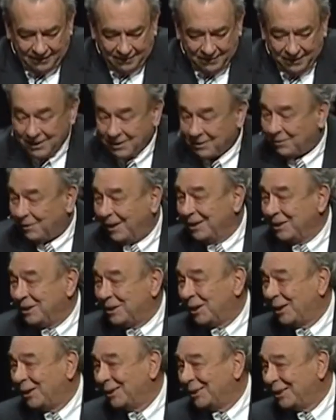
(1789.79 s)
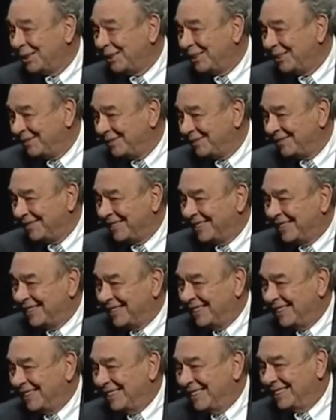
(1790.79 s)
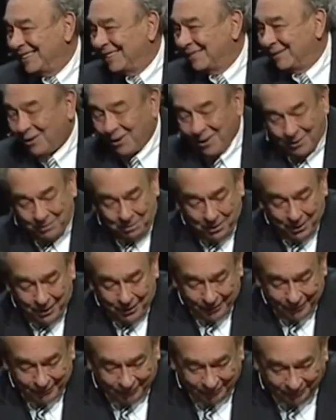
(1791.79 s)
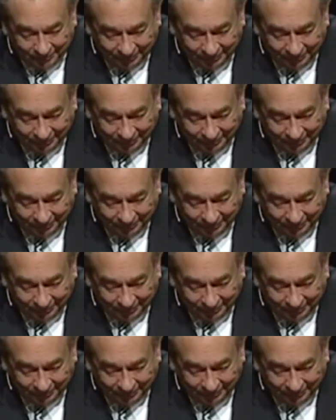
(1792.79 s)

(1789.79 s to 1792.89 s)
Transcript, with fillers: I was in the right church, the wrong pew.